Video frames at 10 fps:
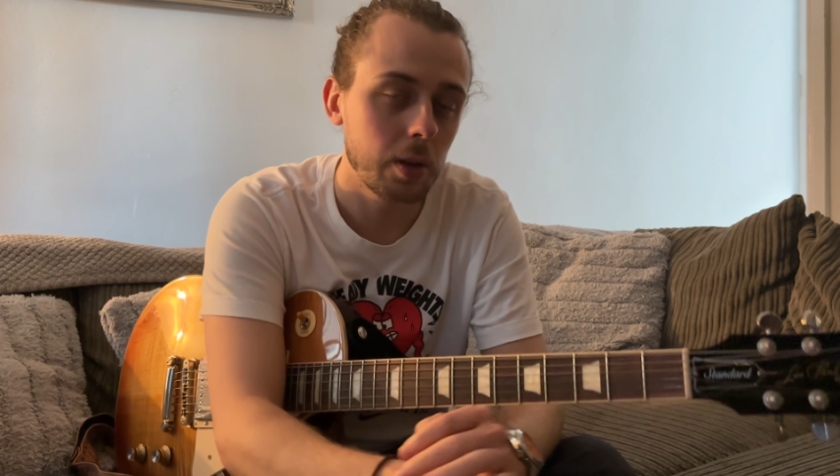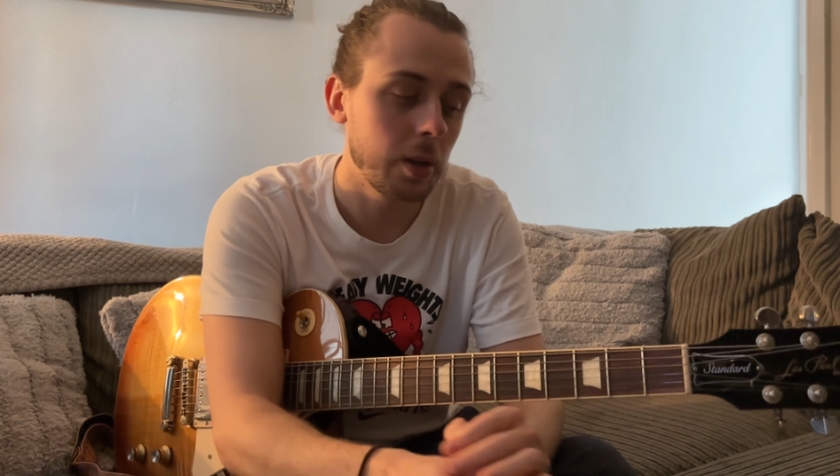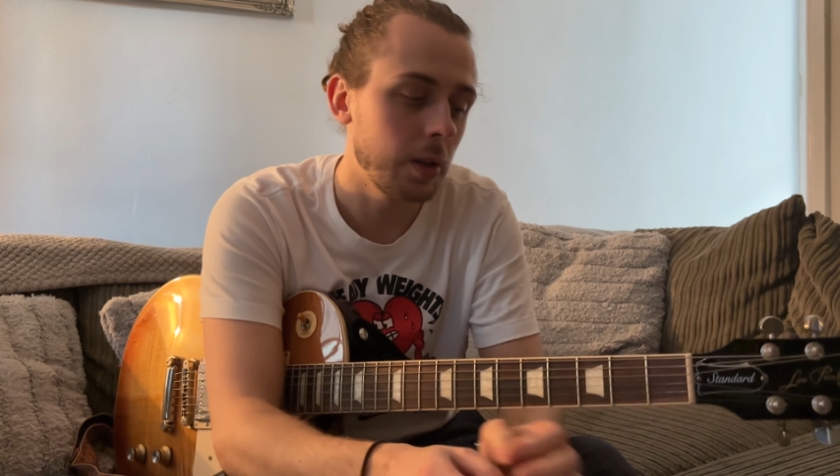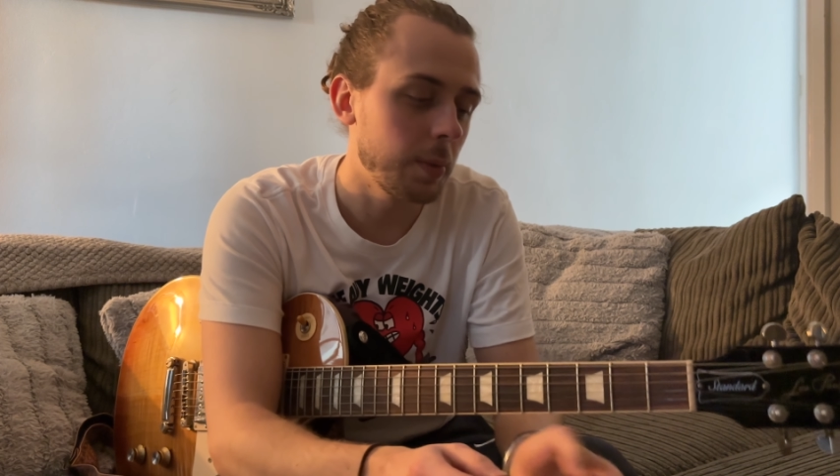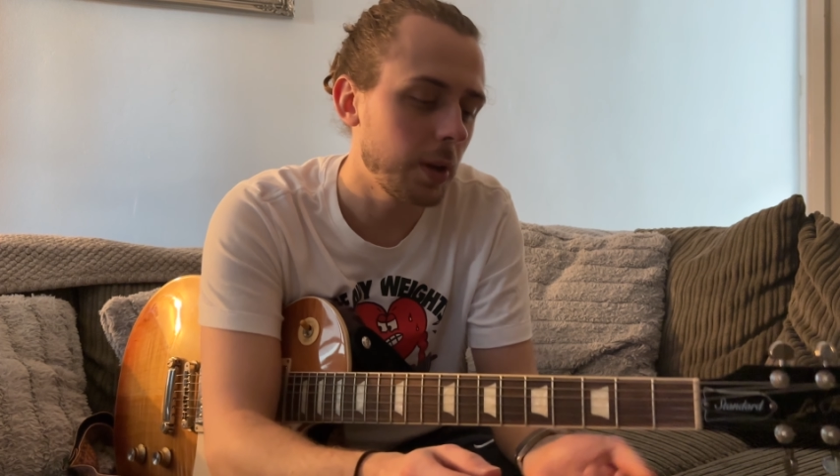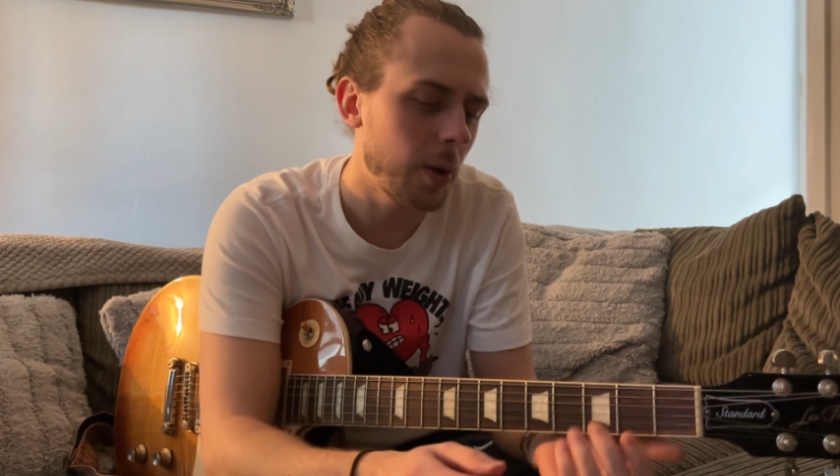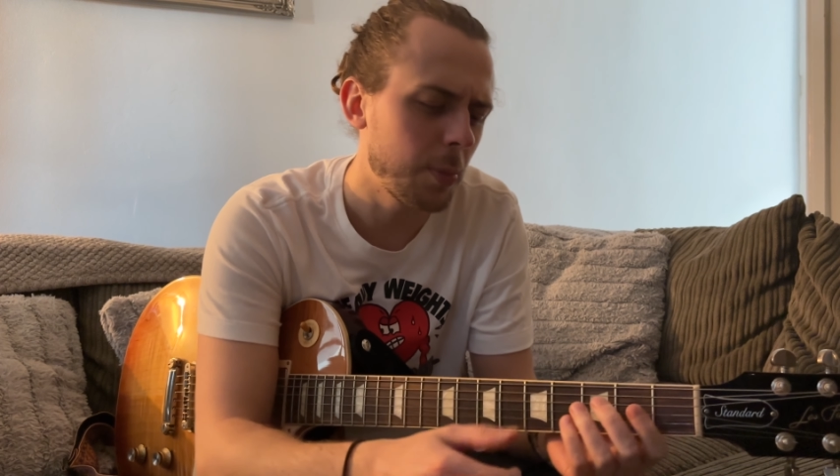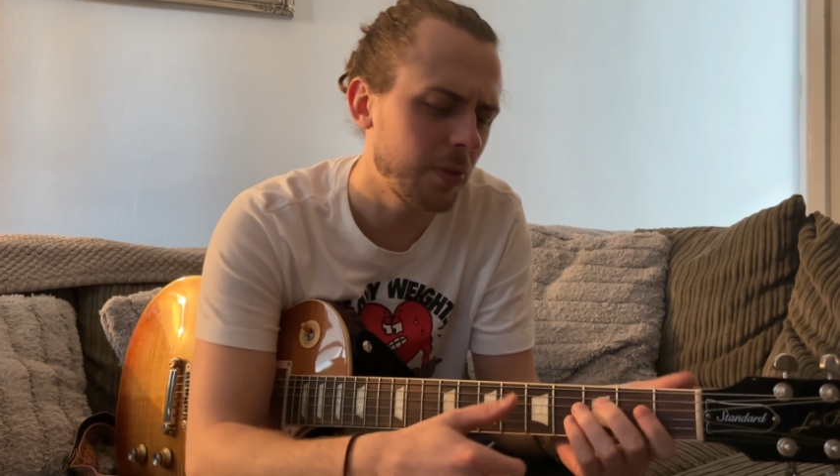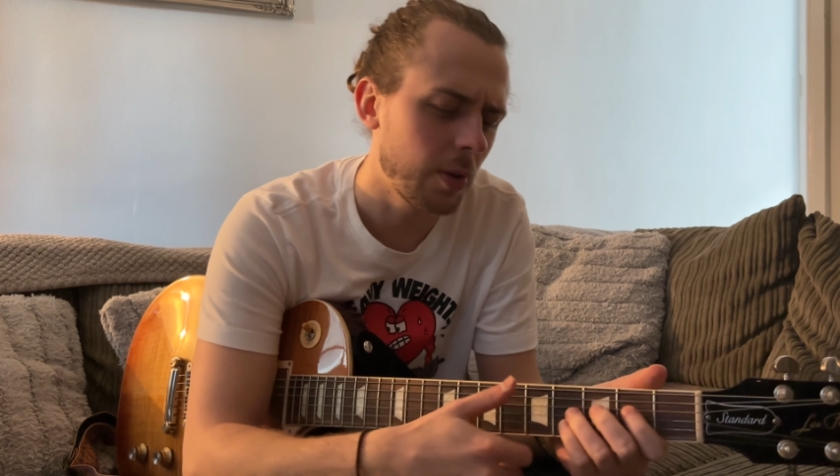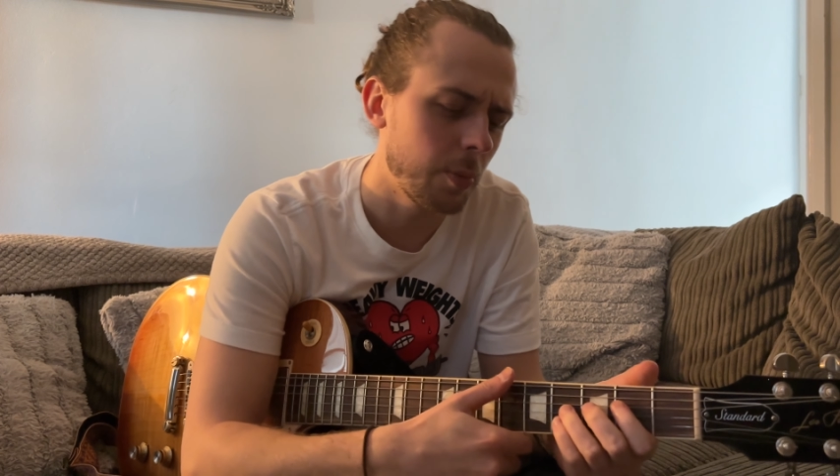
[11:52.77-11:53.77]
I know
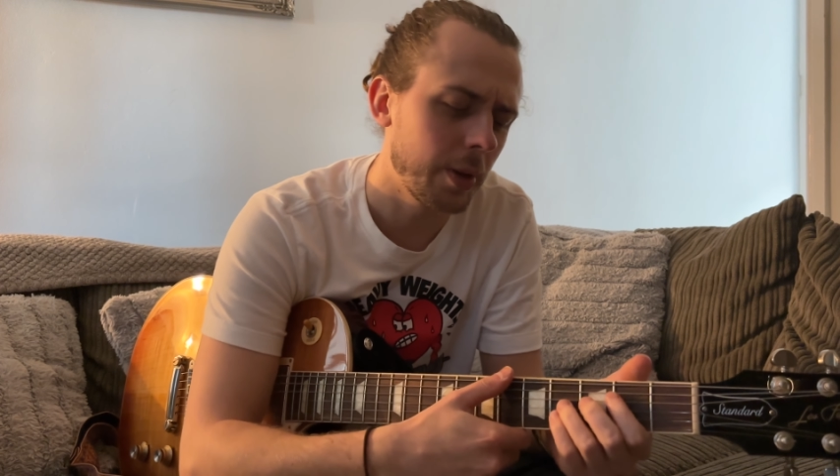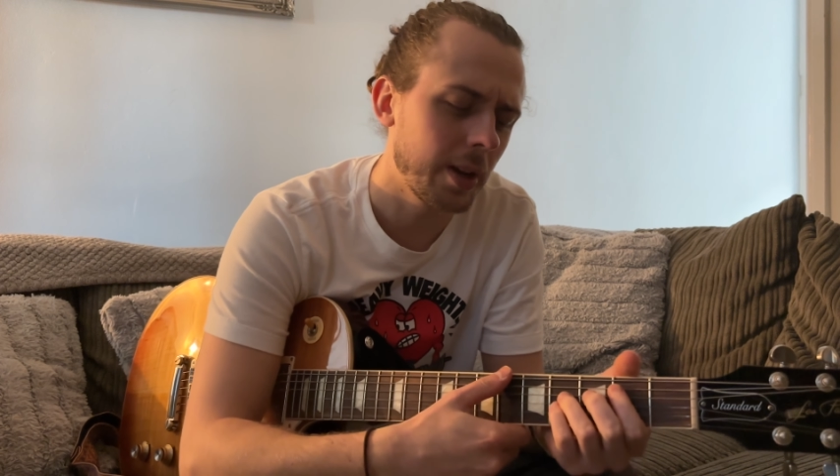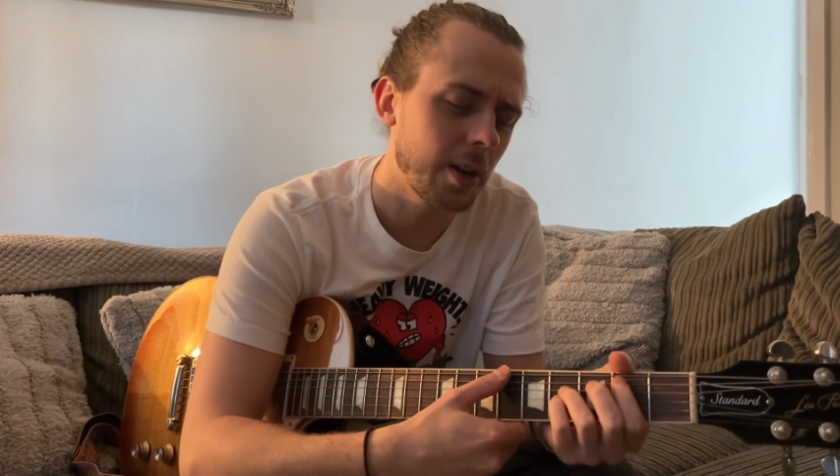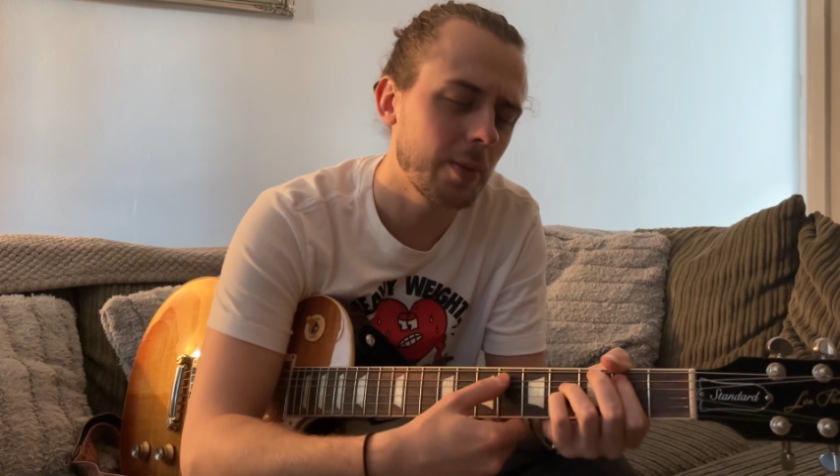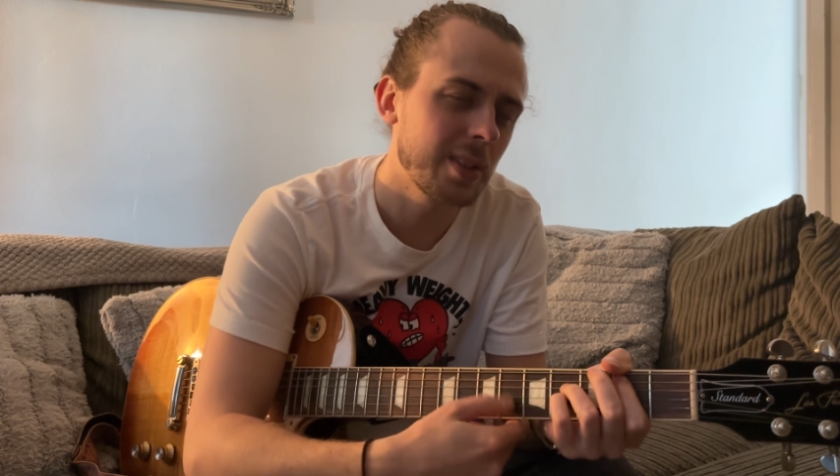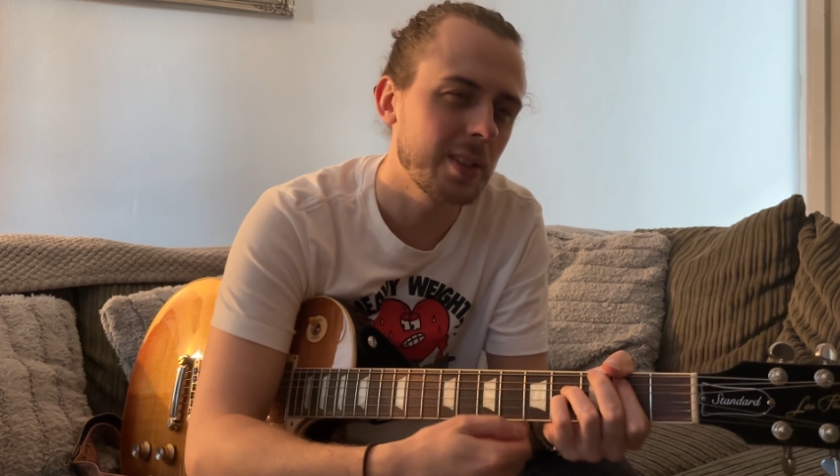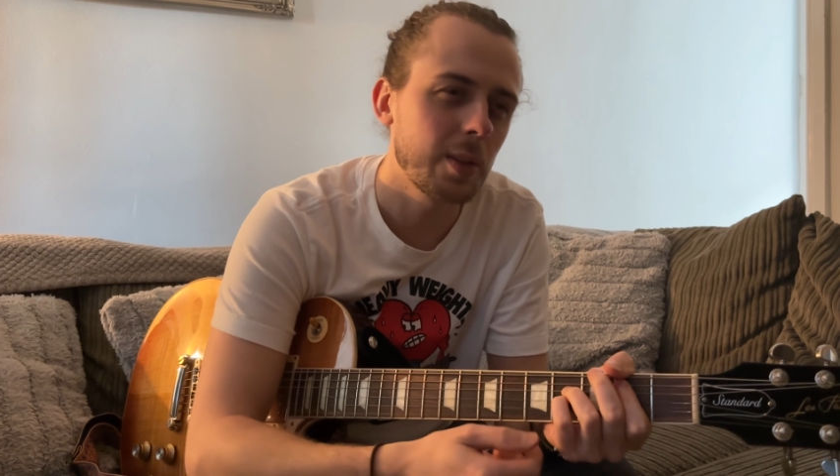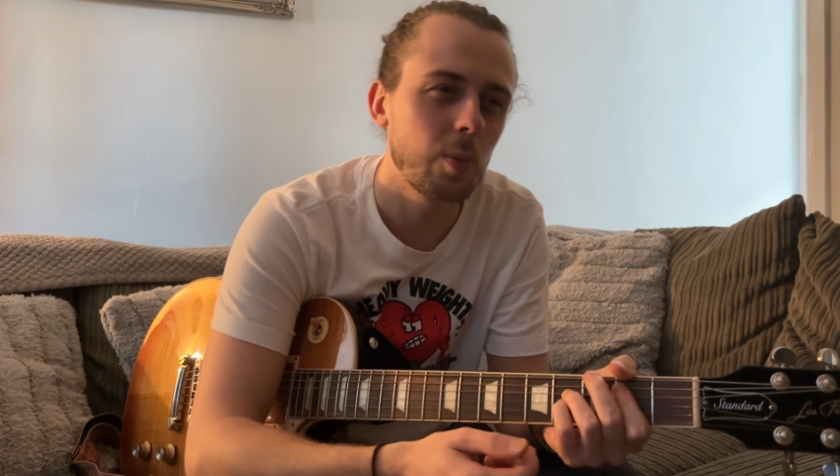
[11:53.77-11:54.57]
Epiphone are bringing out these like